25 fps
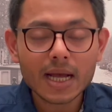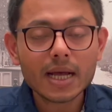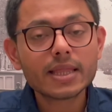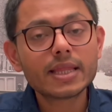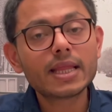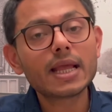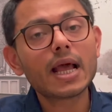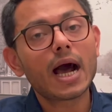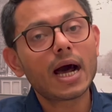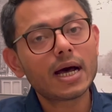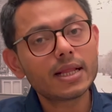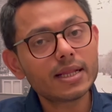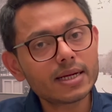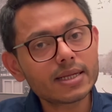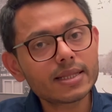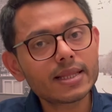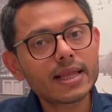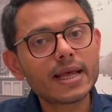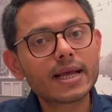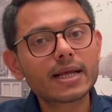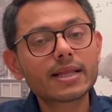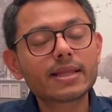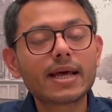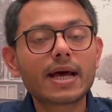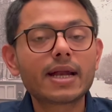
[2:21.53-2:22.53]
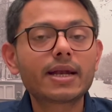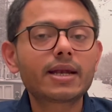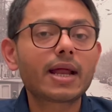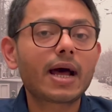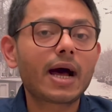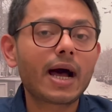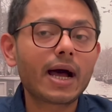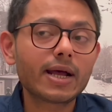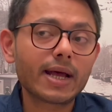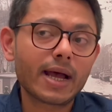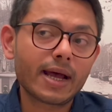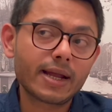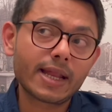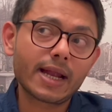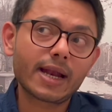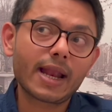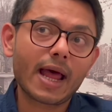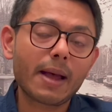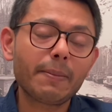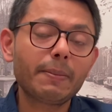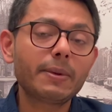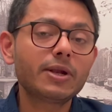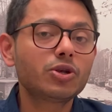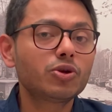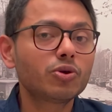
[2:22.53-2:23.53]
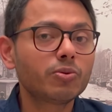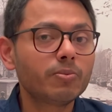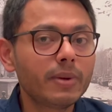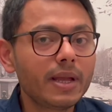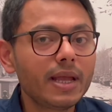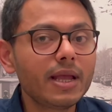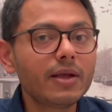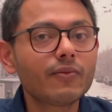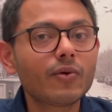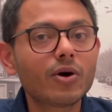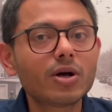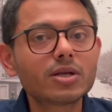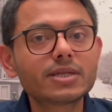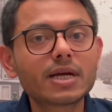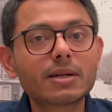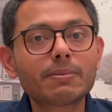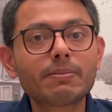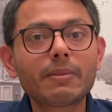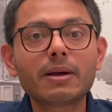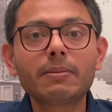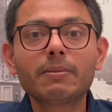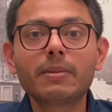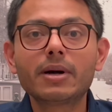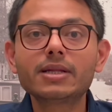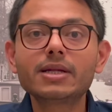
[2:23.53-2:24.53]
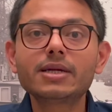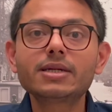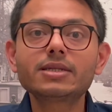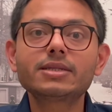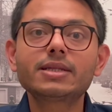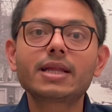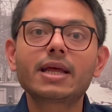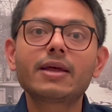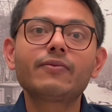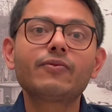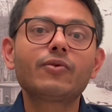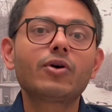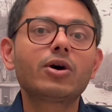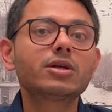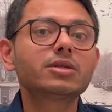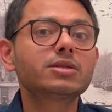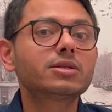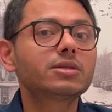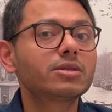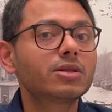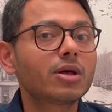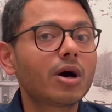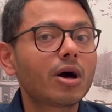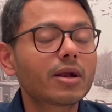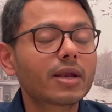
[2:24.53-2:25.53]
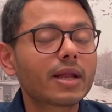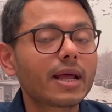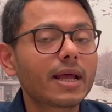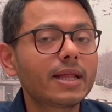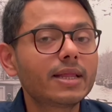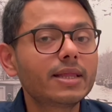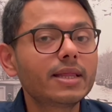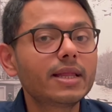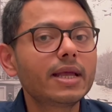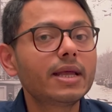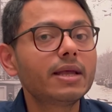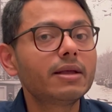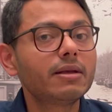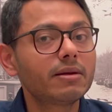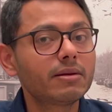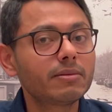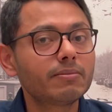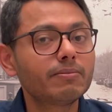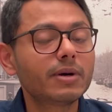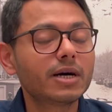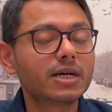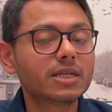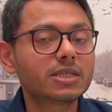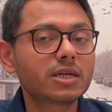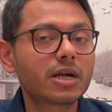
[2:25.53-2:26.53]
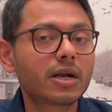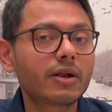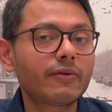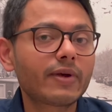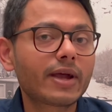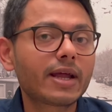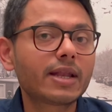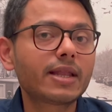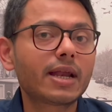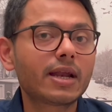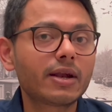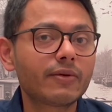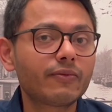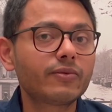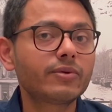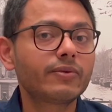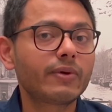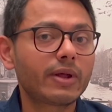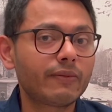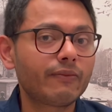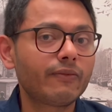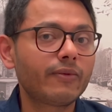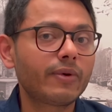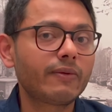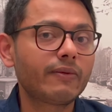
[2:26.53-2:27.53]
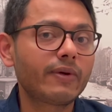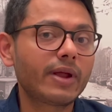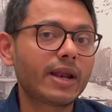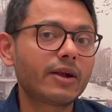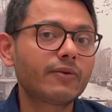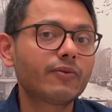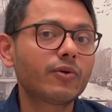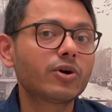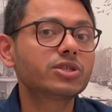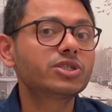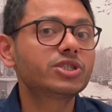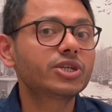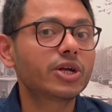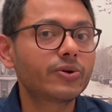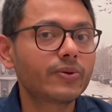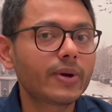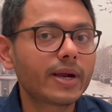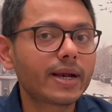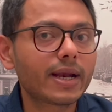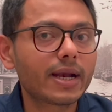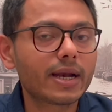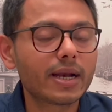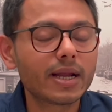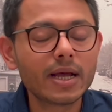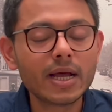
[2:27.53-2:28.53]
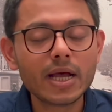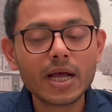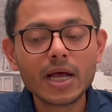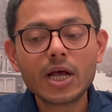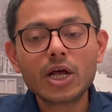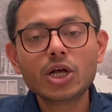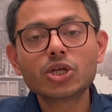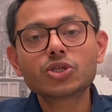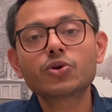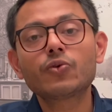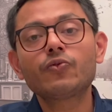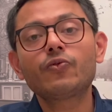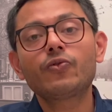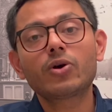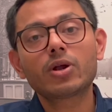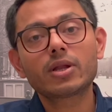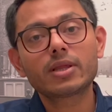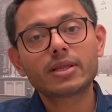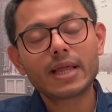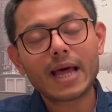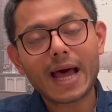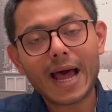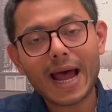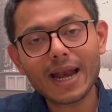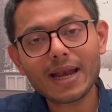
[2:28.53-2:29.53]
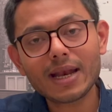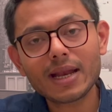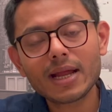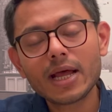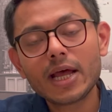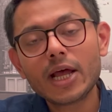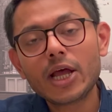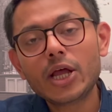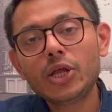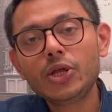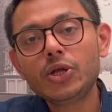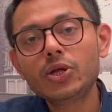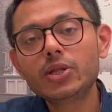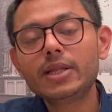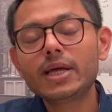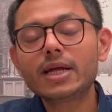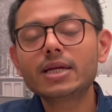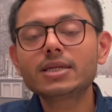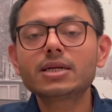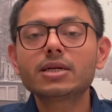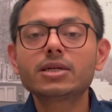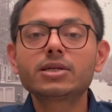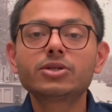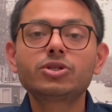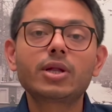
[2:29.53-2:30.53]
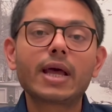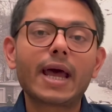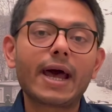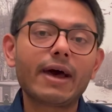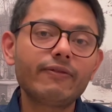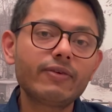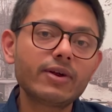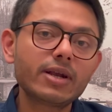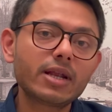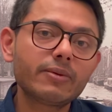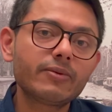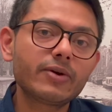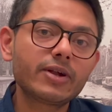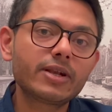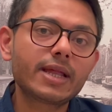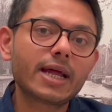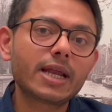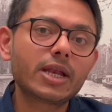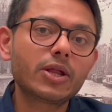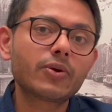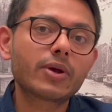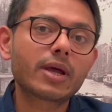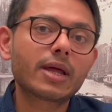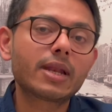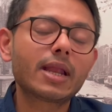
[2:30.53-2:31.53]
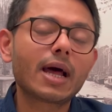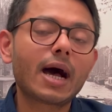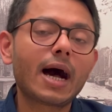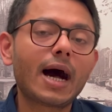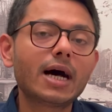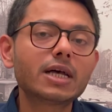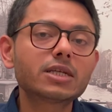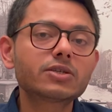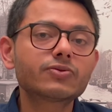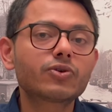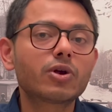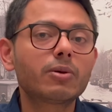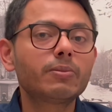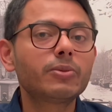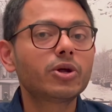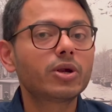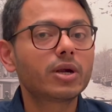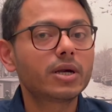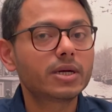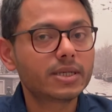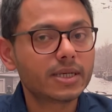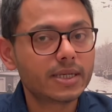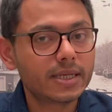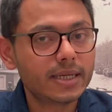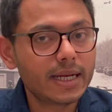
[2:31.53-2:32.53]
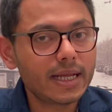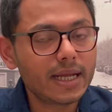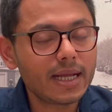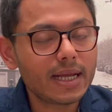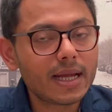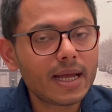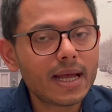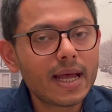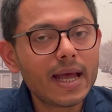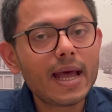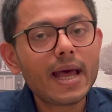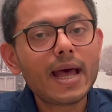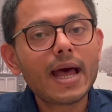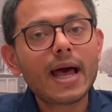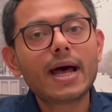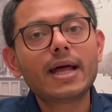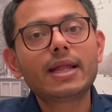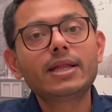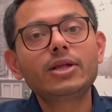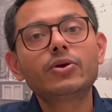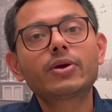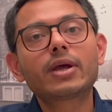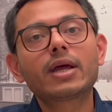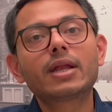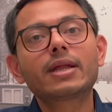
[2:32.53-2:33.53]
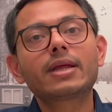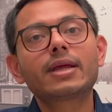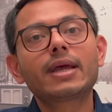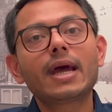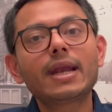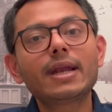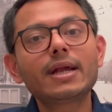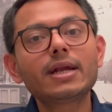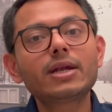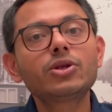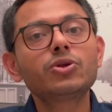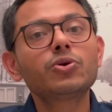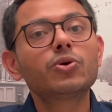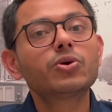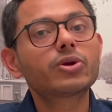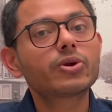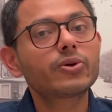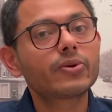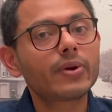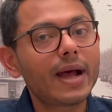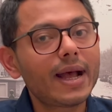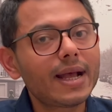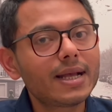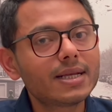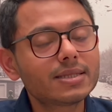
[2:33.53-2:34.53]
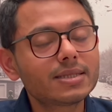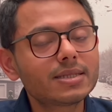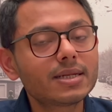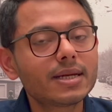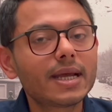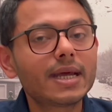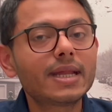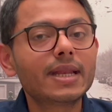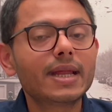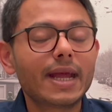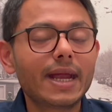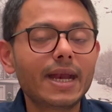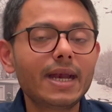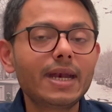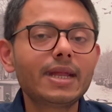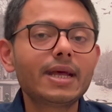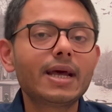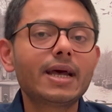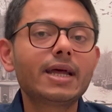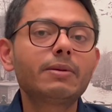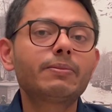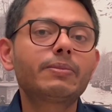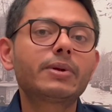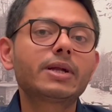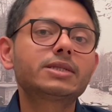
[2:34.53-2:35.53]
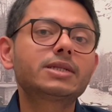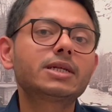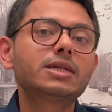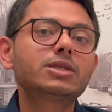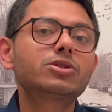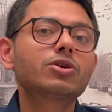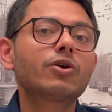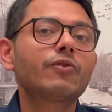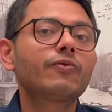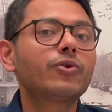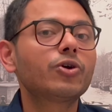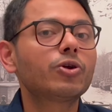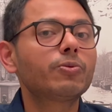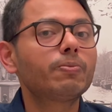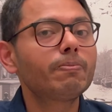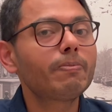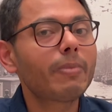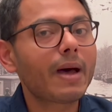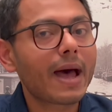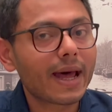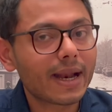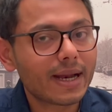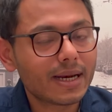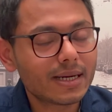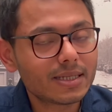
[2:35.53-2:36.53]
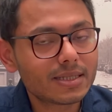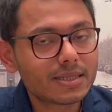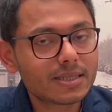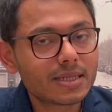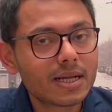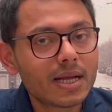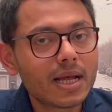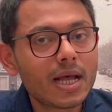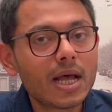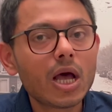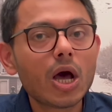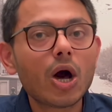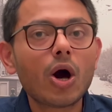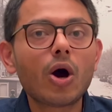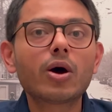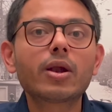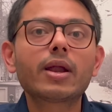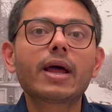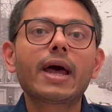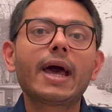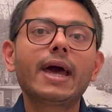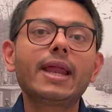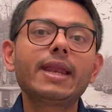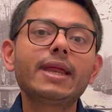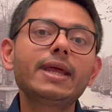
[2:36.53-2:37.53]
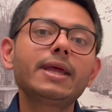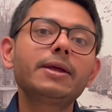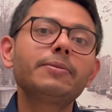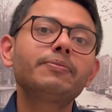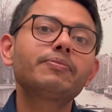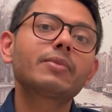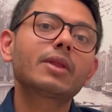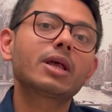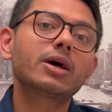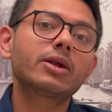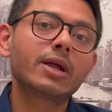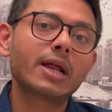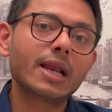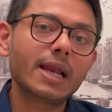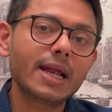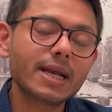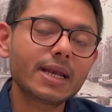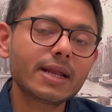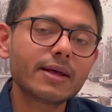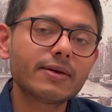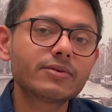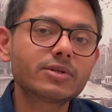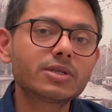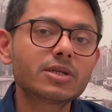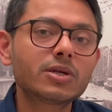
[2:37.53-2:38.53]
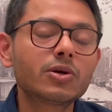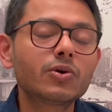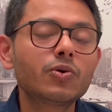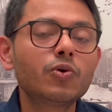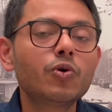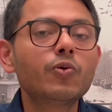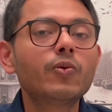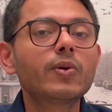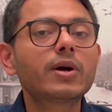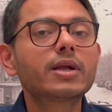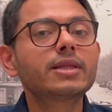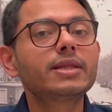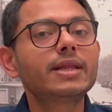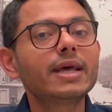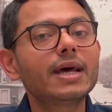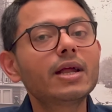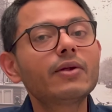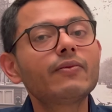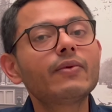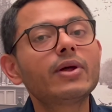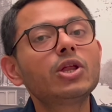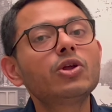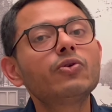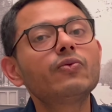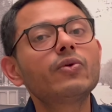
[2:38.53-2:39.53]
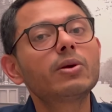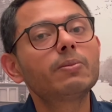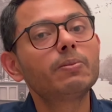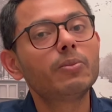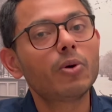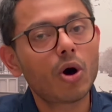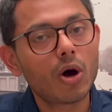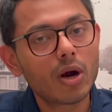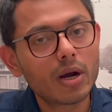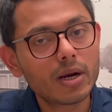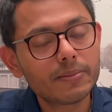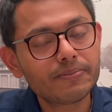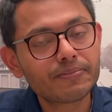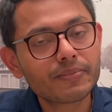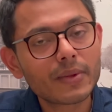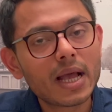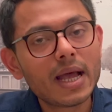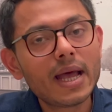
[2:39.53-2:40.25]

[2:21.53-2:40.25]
The other thing that happened to me was that my mother's name was not in the birth certificate when it was generated. So for that, there is an affidavit that you can ask from your attorney, and you can get it notarized in India in presence of your parents or any relatives who were there when you were born.